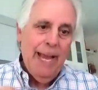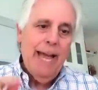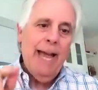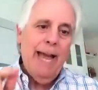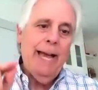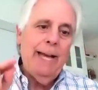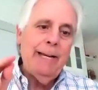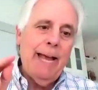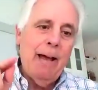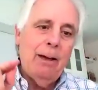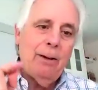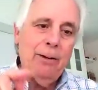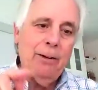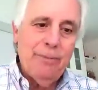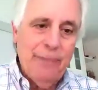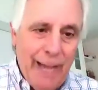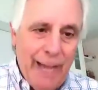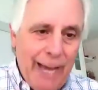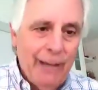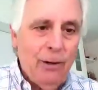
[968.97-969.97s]
And out
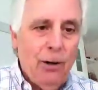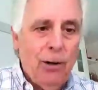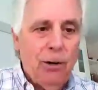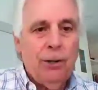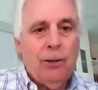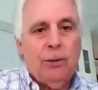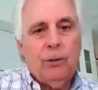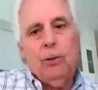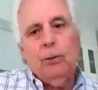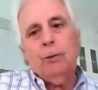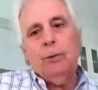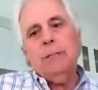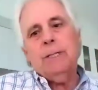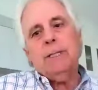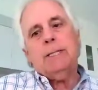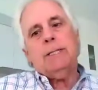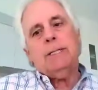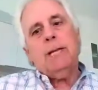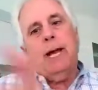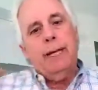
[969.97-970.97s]
of that article
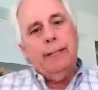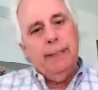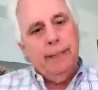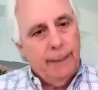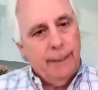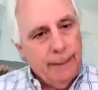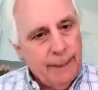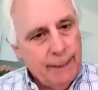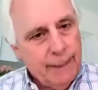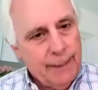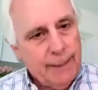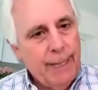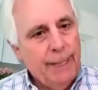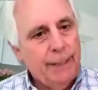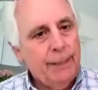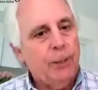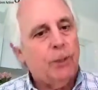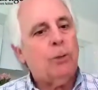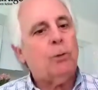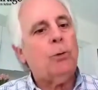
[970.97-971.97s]
decided to
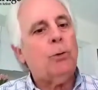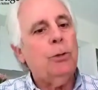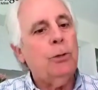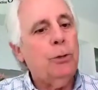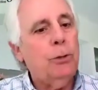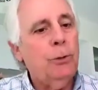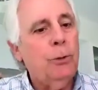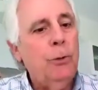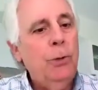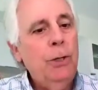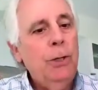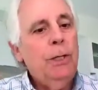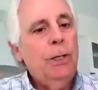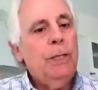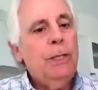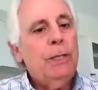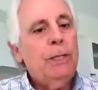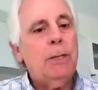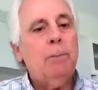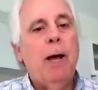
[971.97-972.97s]
send a crew
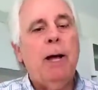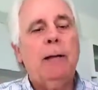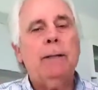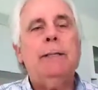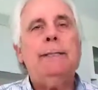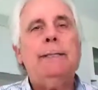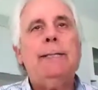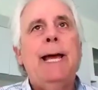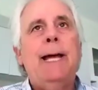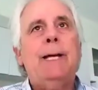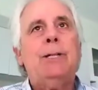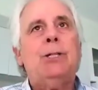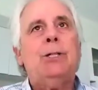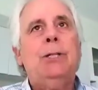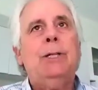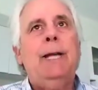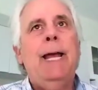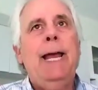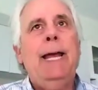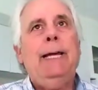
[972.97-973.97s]
to Bangladesh
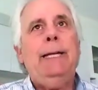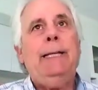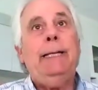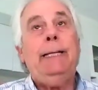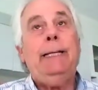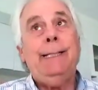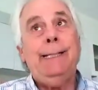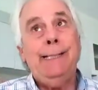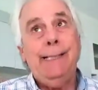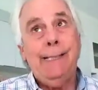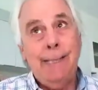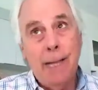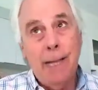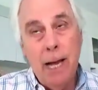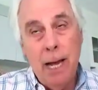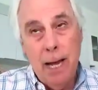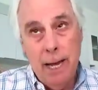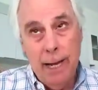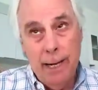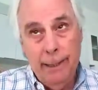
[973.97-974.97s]
in
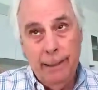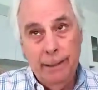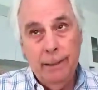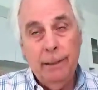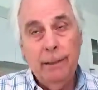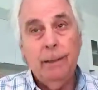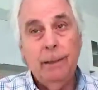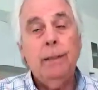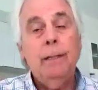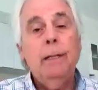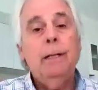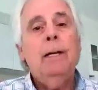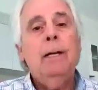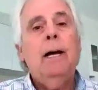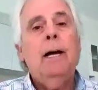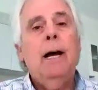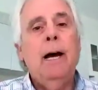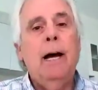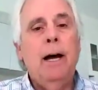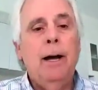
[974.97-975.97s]
89
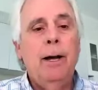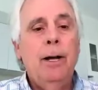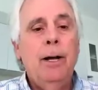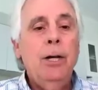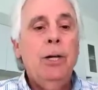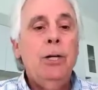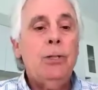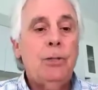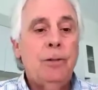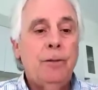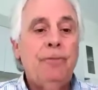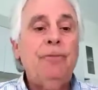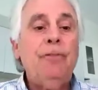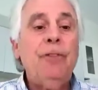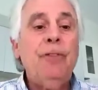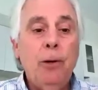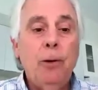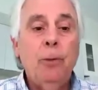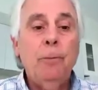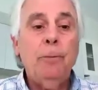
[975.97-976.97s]
to
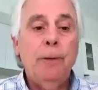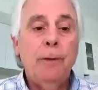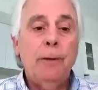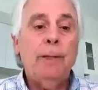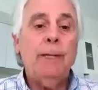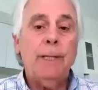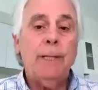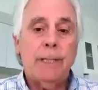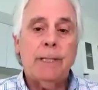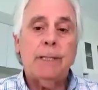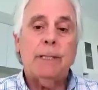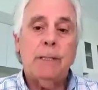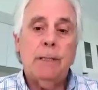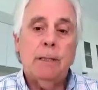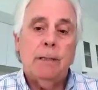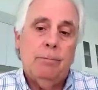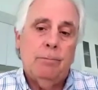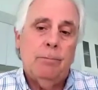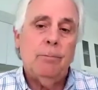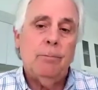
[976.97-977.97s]
film this
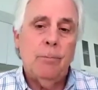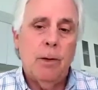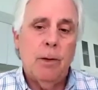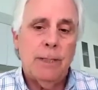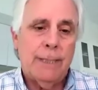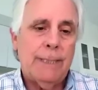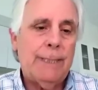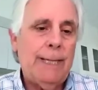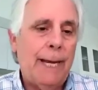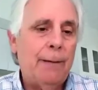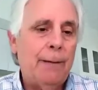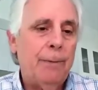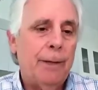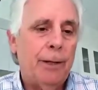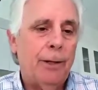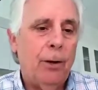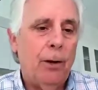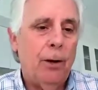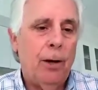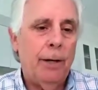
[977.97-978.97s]

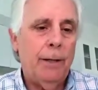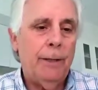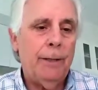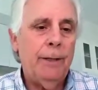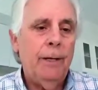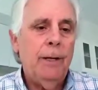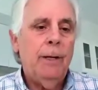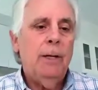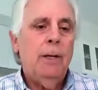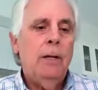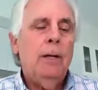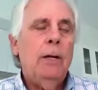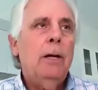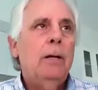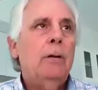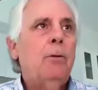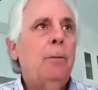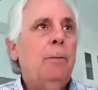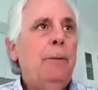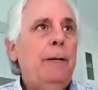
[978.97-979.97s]
segment on
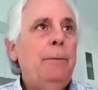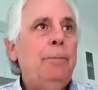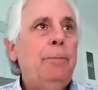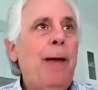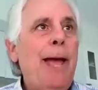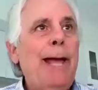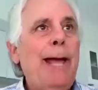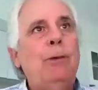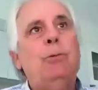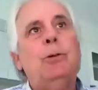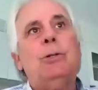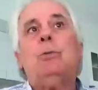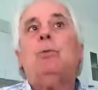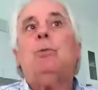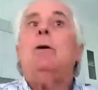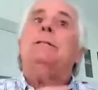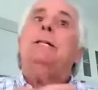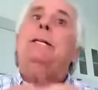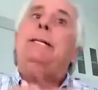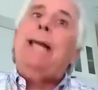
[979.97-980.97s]
Grameen Bank, which
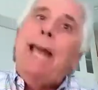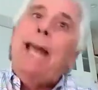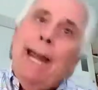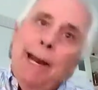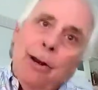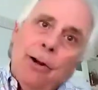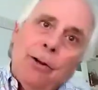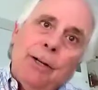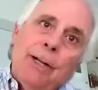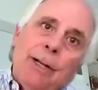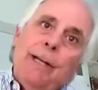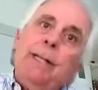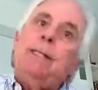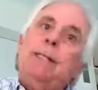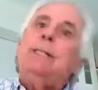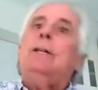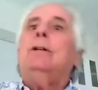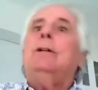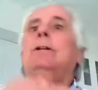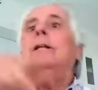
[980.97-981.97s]
wasn't aired
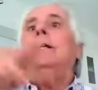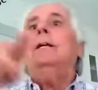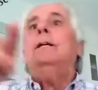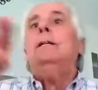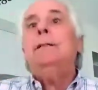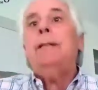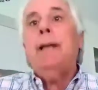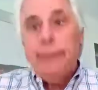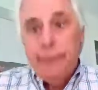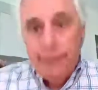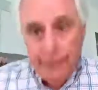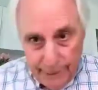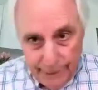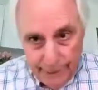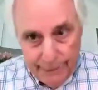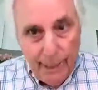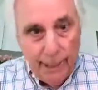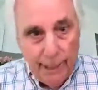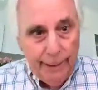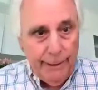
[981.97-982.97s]
until
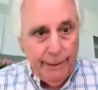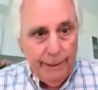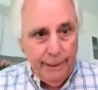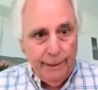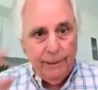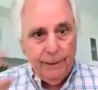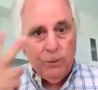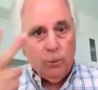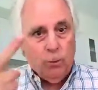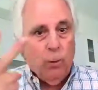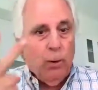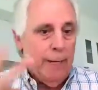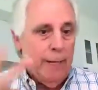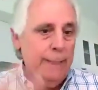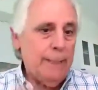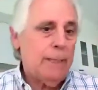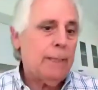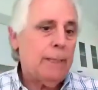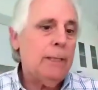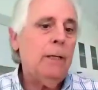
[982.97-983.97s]
1990
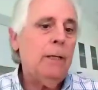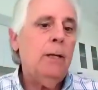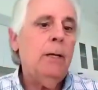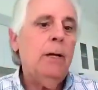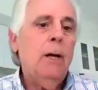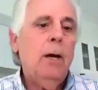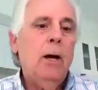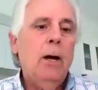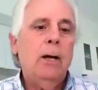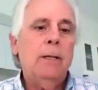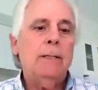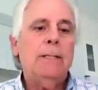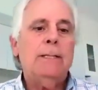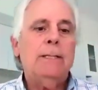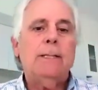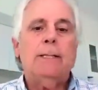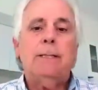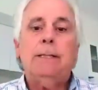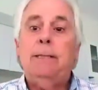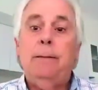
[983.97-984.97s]
twice on
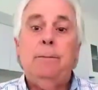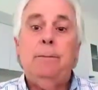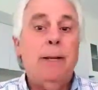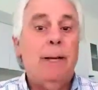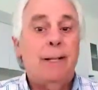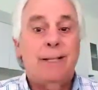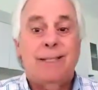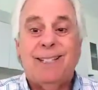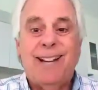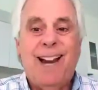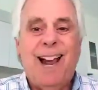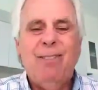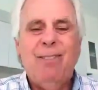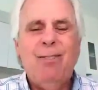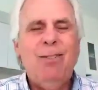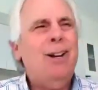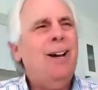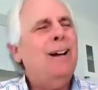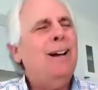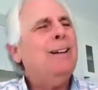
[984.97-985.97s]
60 Minutes. And